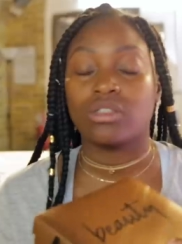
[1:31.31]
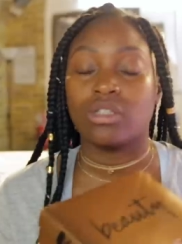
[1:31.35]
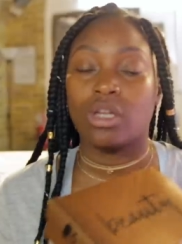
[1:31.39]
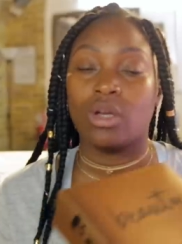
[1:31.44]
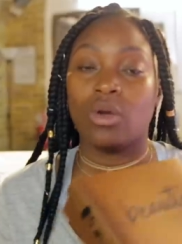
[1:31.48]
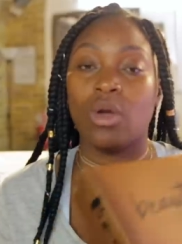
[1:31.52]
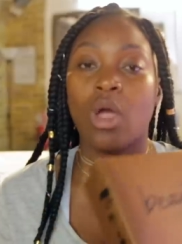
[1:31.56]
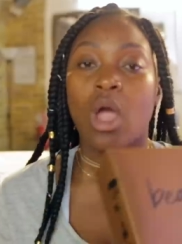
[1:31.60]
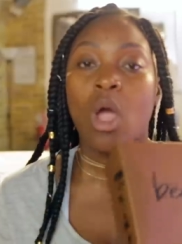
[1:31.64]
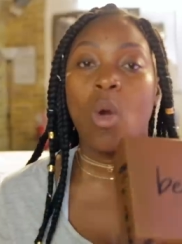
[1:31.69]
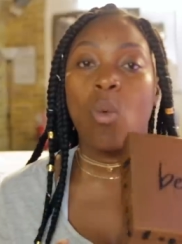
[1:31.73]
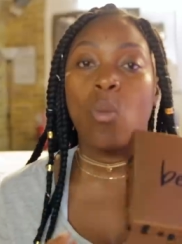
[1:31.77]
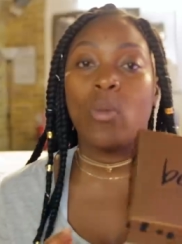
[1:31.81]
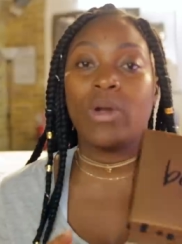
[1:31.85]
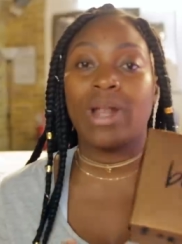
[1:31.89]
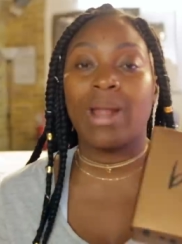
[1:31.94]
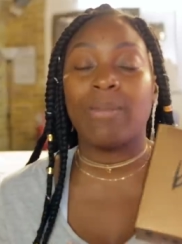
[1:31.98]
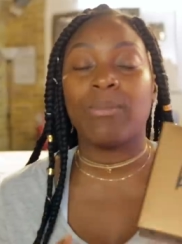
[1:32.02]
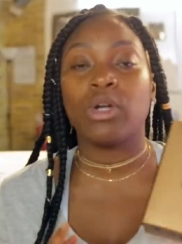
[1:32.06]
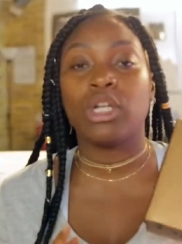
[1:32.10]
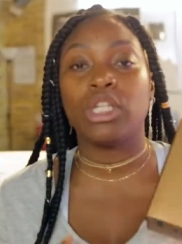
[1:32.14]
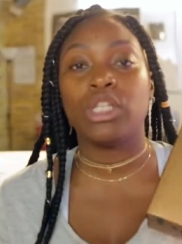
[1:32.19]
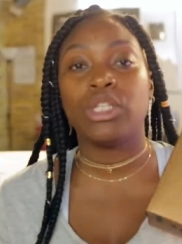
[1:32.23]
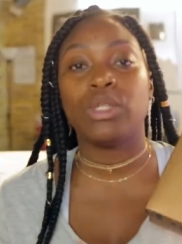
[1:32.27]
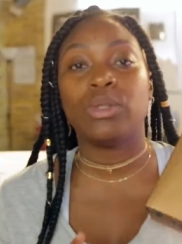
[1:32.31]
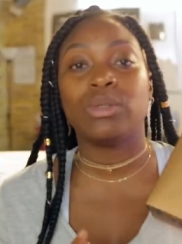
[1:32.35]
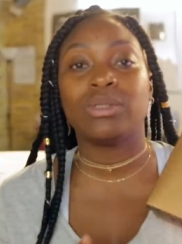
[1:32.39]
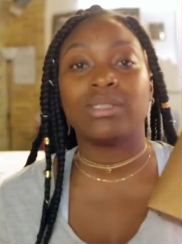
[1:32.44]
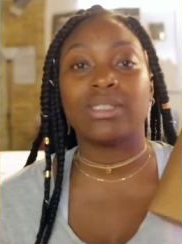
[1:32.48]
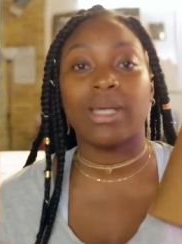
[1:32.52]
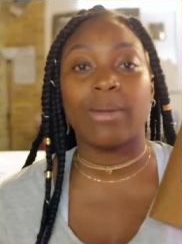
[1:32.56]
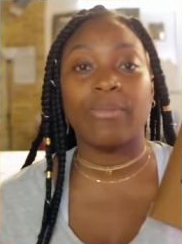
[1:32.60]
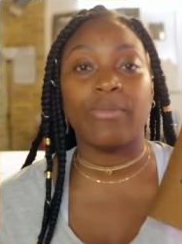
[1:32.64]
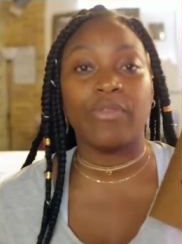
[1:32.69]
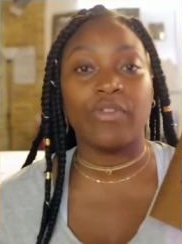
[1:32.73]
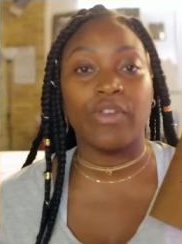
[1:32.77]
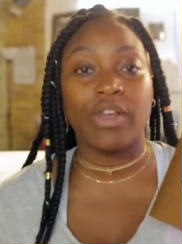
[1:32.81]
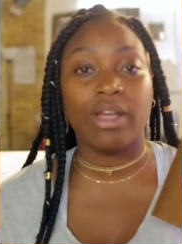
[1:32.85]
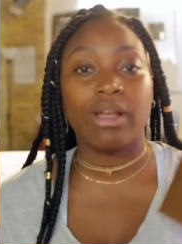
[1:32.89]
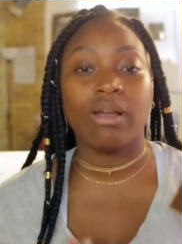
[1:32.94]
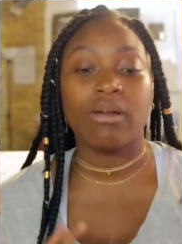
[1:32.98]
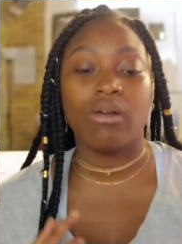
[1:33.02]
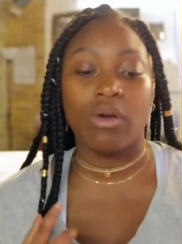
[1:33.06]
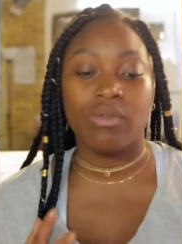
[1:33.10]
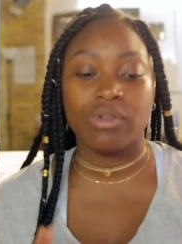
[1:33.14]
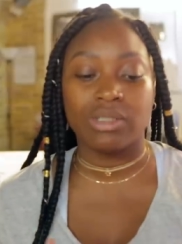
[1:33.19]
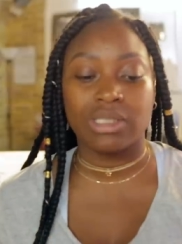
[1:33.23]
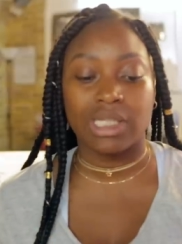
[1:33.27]
So when I'm going to use something,
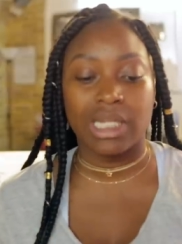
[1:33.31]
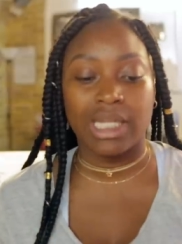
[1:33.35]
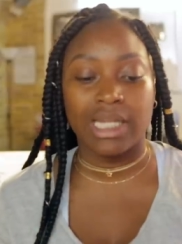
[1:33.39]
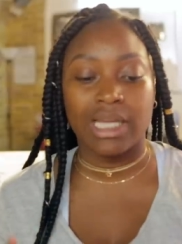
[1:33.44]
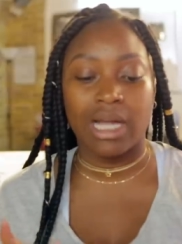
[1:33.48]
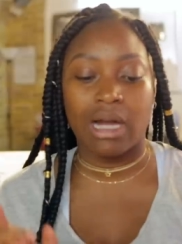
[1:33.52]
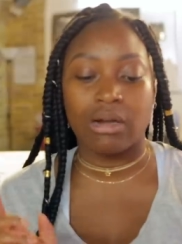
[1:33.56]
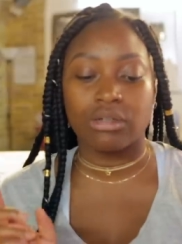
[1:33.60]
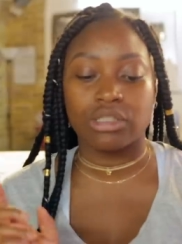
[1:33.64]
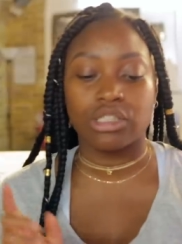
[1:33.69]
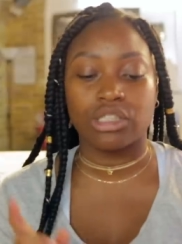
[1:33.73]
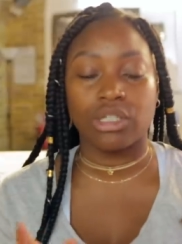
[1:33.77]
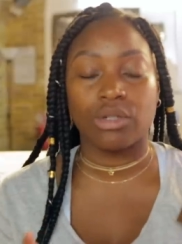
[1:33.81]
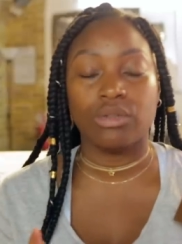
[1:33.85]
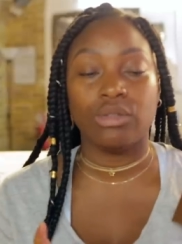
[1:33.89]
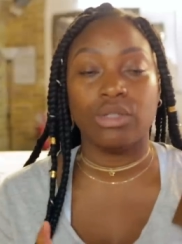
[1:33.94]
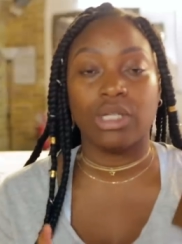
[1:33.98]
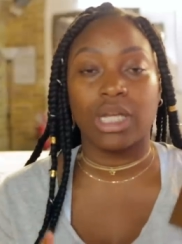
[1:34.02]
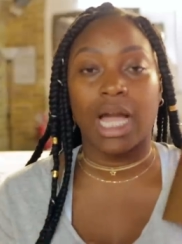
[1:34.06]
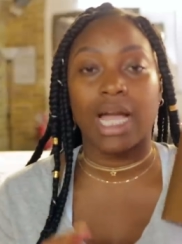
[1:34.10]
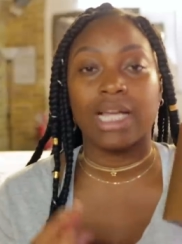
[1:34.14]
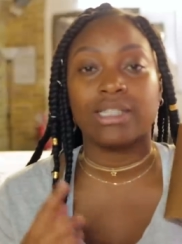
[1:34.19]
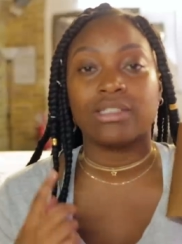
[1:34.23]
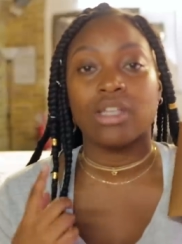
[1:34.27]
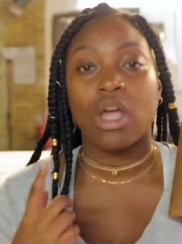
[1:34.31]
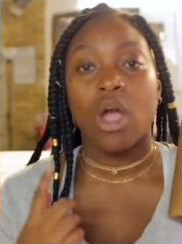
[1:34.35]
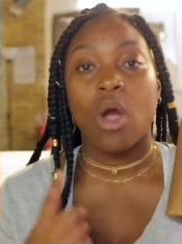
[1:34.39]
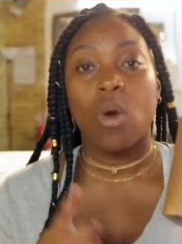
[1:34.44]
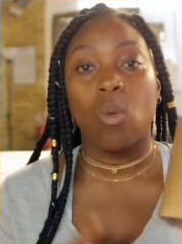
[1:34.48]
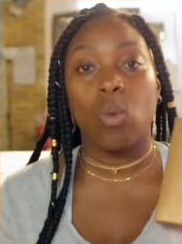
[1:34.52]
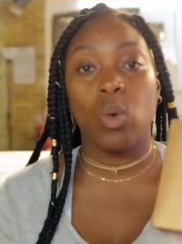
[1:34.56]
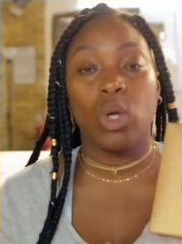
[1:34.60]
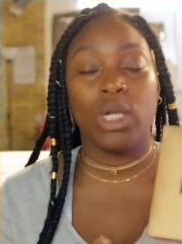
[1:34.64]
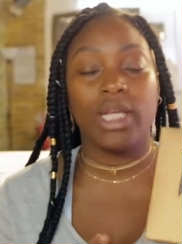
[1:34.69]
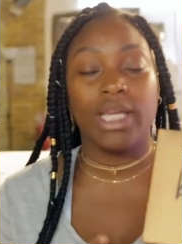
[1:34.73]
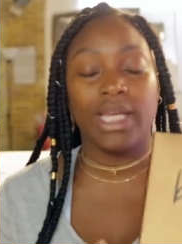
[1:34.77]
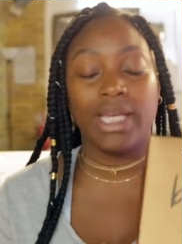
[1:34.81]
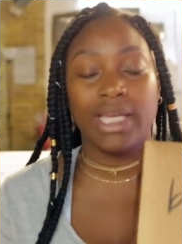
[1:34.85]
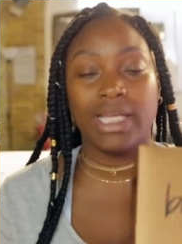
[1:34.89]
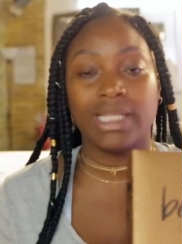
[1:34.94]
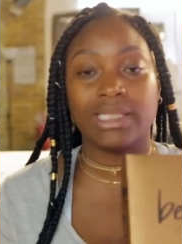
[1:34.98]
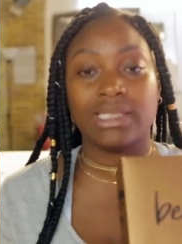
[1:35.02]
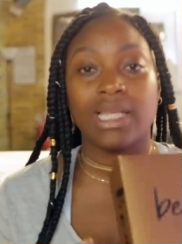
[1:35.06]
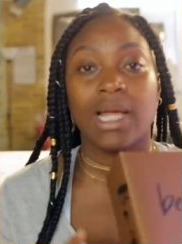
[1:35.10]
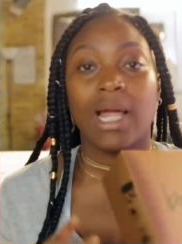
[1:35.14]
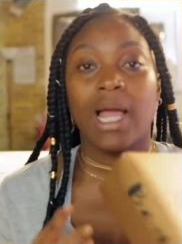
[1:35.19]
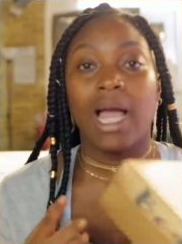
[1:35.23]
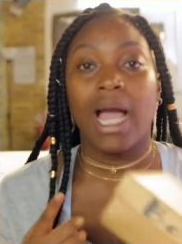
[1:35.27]
obviously I'll show you guys what it
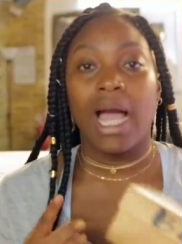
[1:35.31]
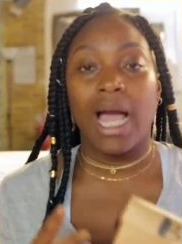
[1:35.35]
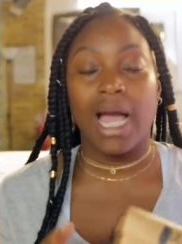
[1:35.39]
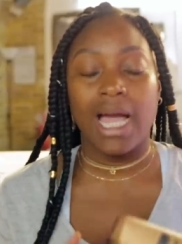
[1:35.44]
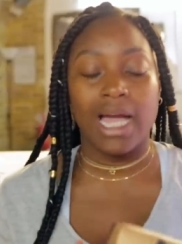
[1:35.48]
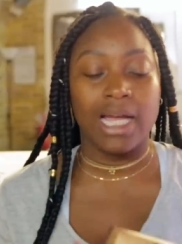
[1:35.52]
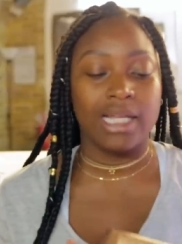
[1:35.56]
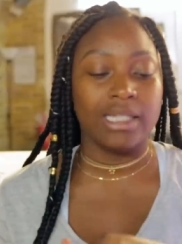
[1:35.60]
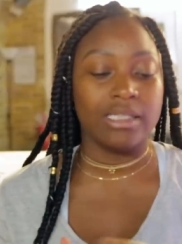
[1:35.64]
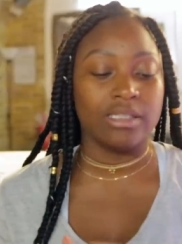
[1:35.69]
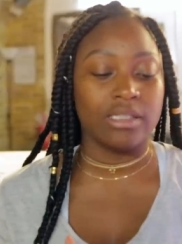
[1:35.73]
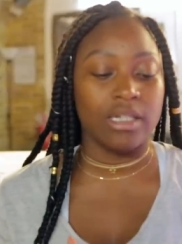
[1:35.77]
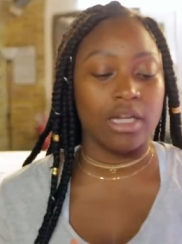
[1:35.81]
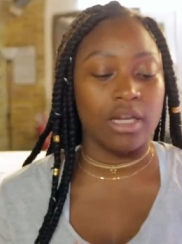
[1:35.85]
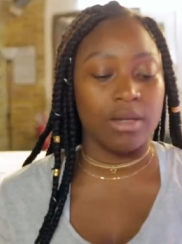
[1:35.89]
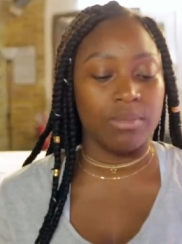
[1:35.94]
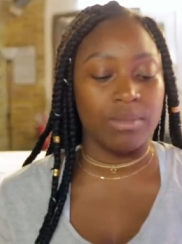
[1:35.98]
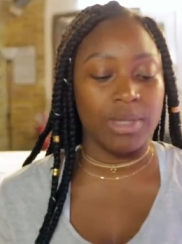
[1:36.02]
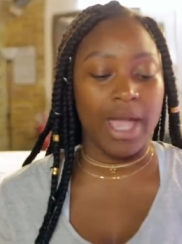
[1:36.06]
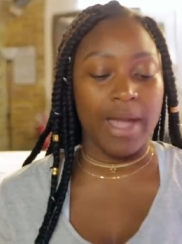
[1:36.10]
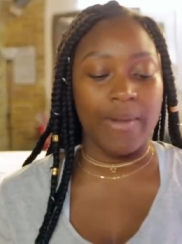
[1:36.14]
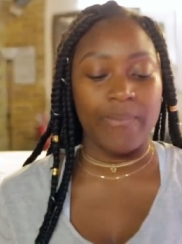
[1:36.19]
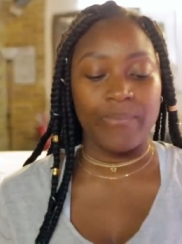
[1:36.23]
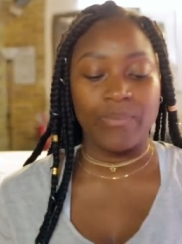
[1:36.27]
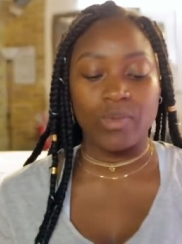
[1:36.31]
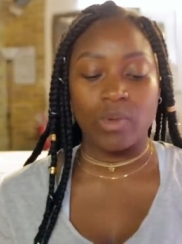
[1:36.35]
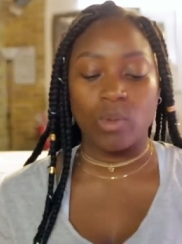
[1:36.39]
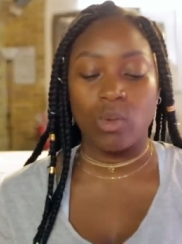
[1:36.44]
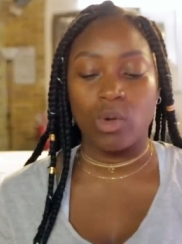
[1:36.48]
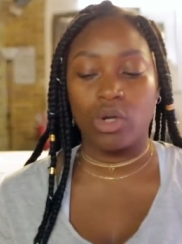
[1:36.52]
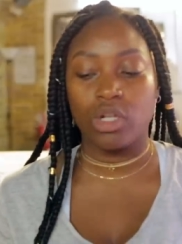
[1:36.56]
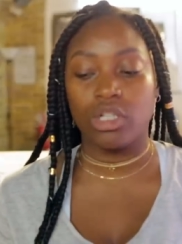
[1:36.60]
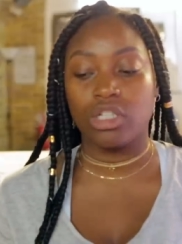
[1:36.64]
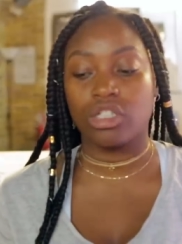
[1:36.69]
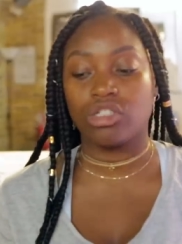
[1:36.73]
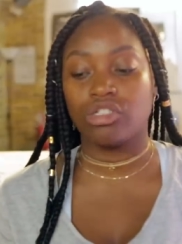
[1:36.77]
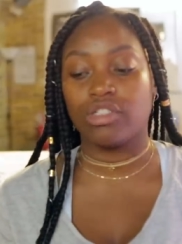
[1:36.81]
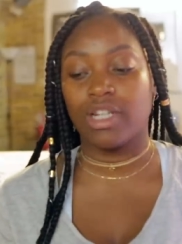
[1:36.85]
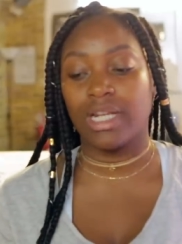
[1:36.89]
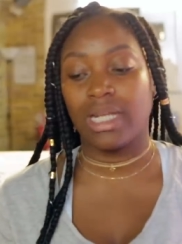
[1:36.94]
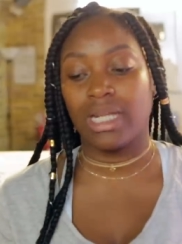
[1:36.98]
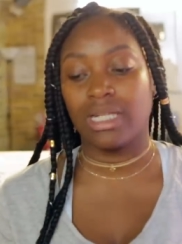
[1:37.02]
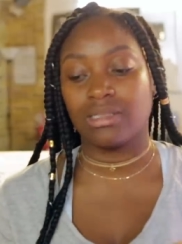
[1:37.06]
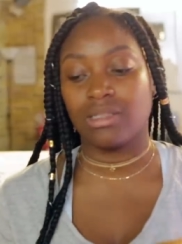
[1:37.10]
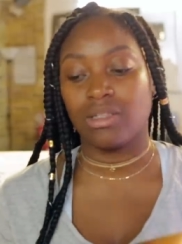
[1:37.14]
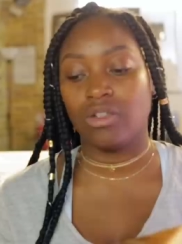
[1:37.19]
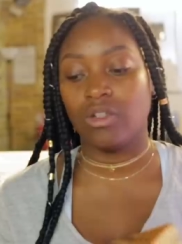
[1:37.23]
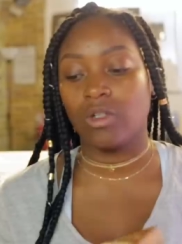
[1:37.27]
is, and um yeah, we're going to
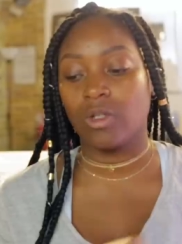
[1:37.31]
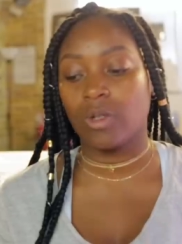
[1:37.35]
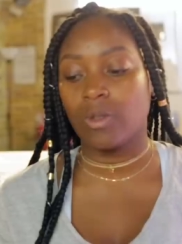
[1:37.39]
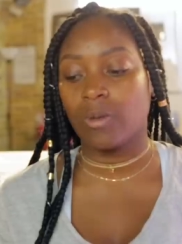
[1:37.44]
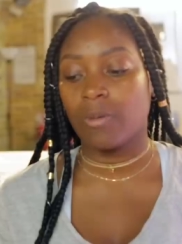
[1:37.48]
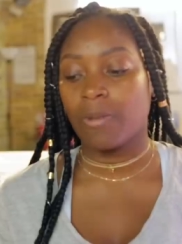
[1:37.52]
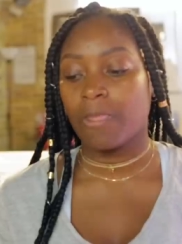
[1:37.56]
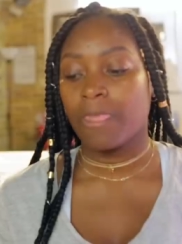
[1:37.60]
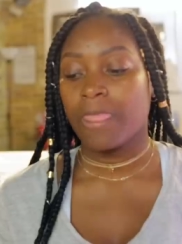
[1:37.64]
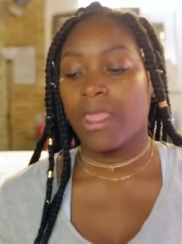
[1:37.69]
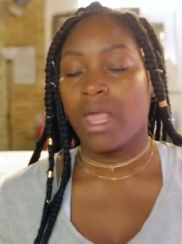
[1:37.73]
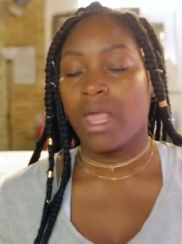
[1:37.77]
create this look.